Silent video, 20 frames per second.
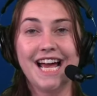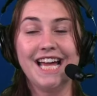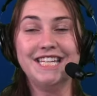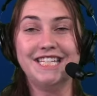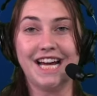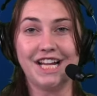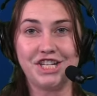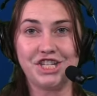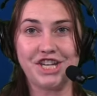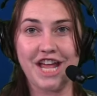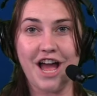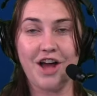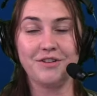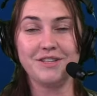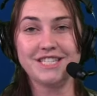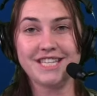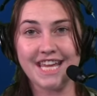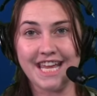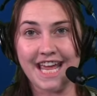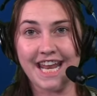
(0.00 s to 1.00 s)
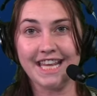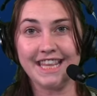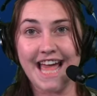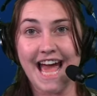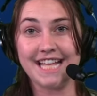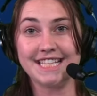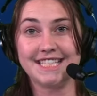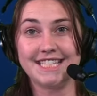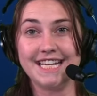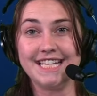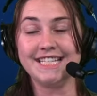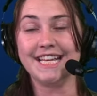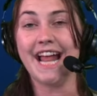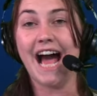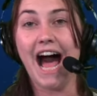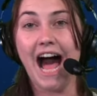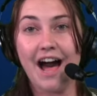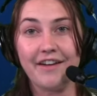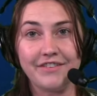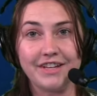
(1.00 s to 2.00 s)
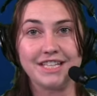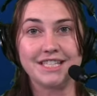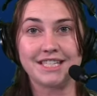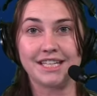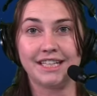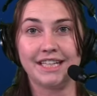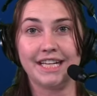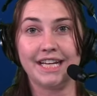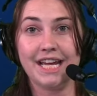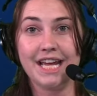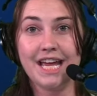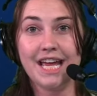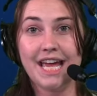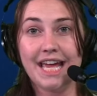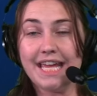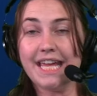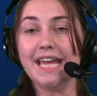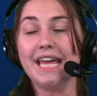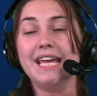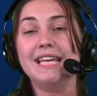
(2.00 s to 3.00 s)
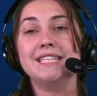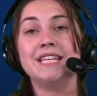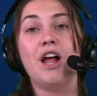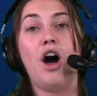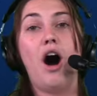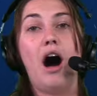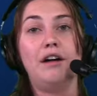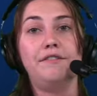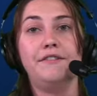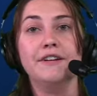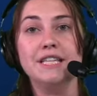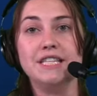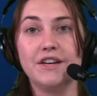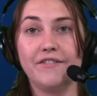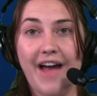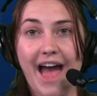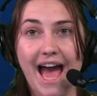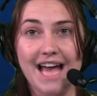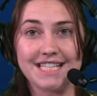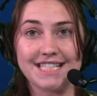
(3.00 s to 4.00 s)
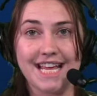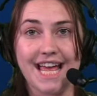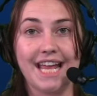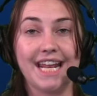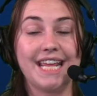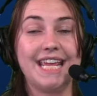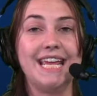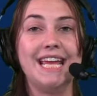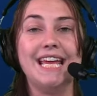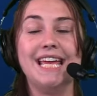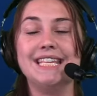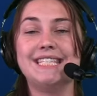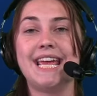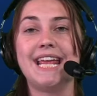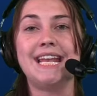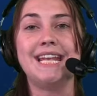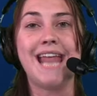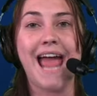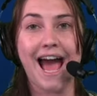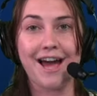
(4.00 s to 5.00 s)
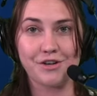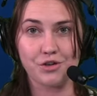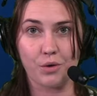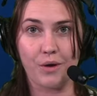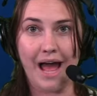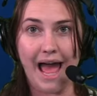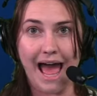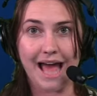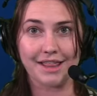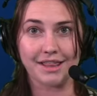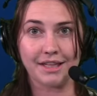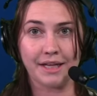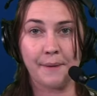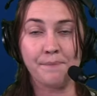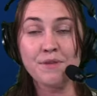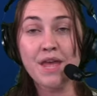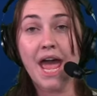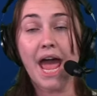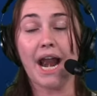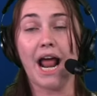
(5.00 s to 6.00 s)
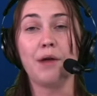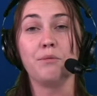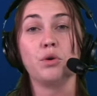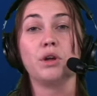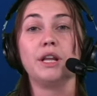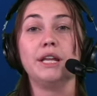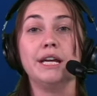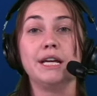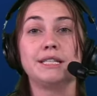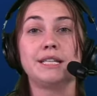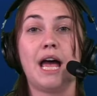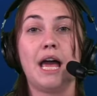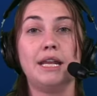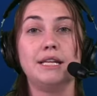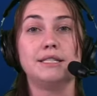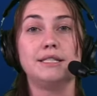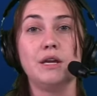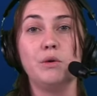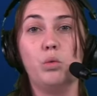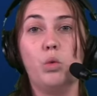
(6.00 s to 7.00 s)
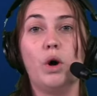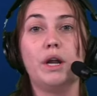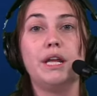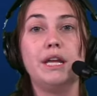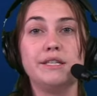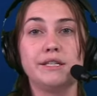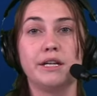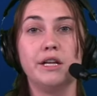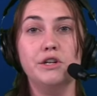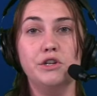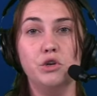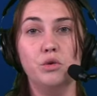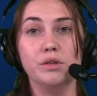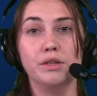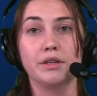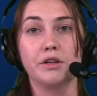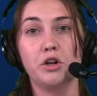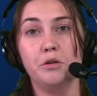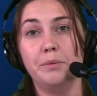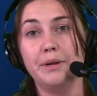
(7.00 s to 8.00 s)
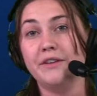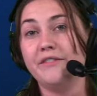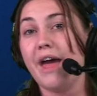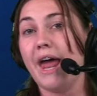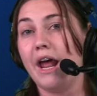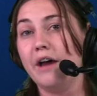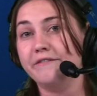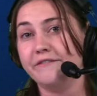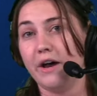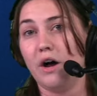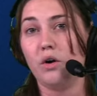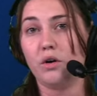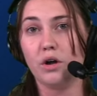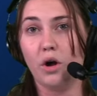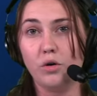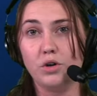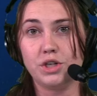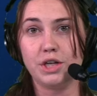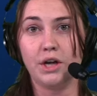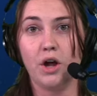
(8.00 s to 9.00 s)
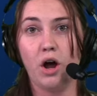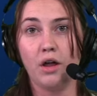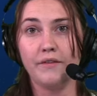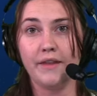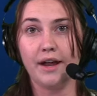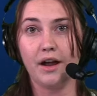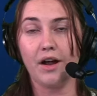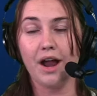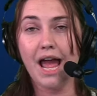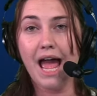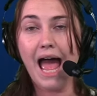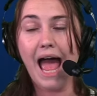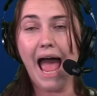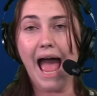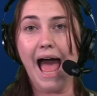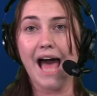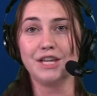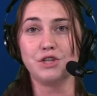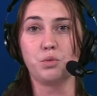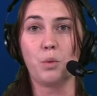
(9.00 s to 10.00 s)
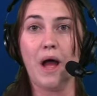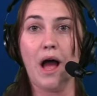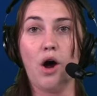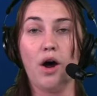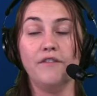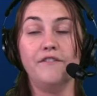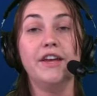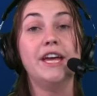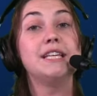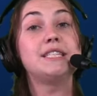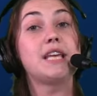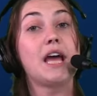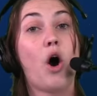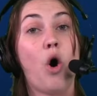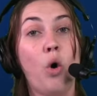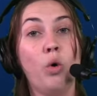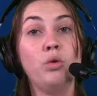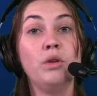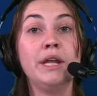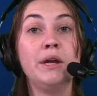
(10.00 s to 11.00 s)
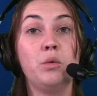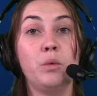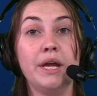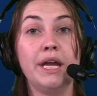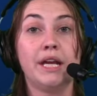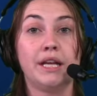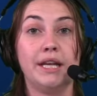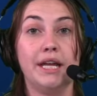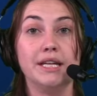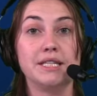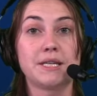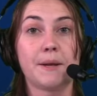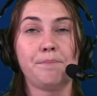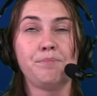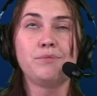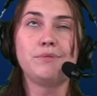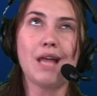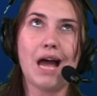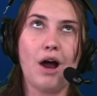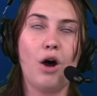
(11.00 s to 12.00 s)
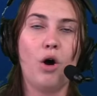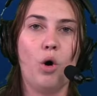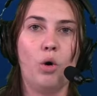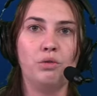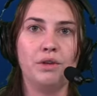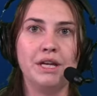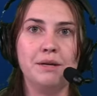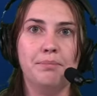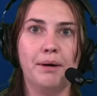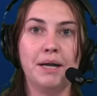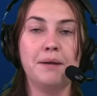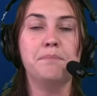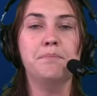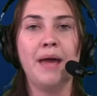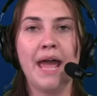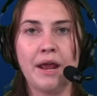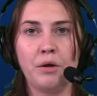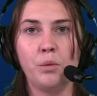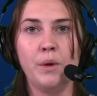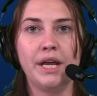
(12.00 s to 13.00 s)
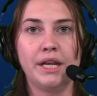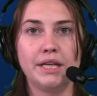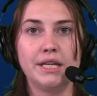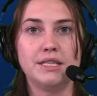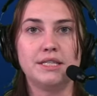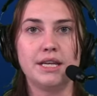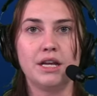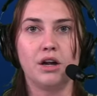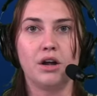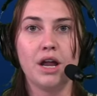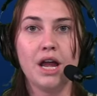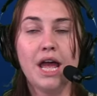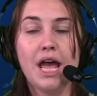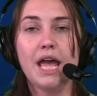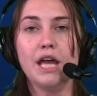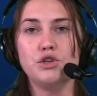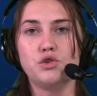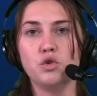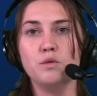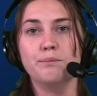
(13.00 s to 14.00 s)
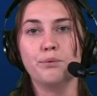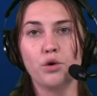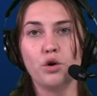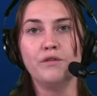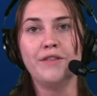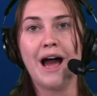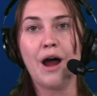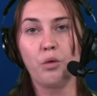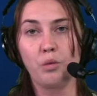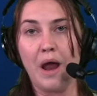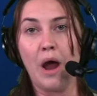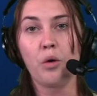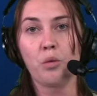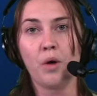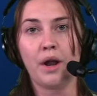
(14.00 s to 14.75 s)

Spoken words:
touchdowns in that season. Obviously, he is an offensive asset. He is a natural athlete, and I'm really excited to see what he's going to do with a little bit of NFL coaching on there as well. If his only weakness, not only, but main weakness here, is to improve that route